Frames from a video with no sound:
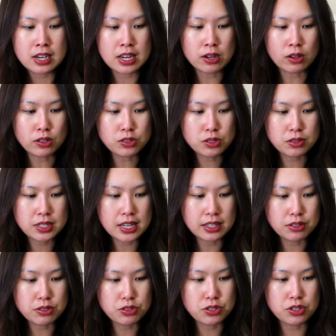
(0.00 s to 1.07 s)
It also
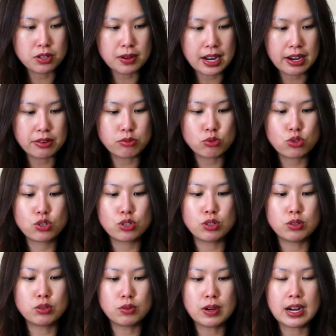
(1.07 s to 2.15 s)
tells you how
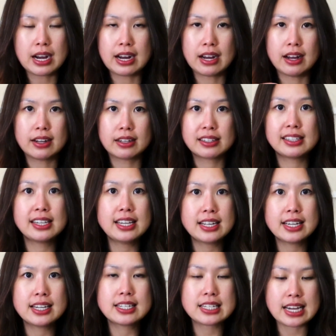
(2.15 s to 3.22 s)
to uh, clean
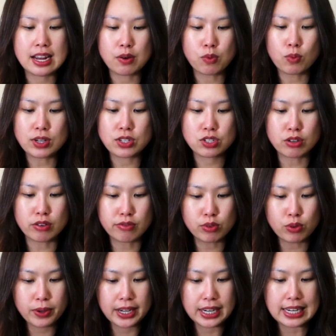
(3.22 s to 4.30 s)
it and what to
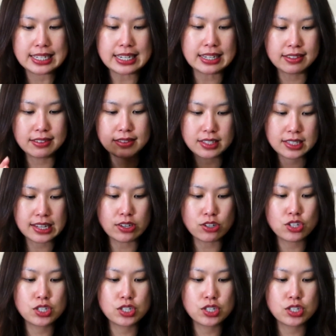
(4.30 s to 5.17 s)
avoid and such.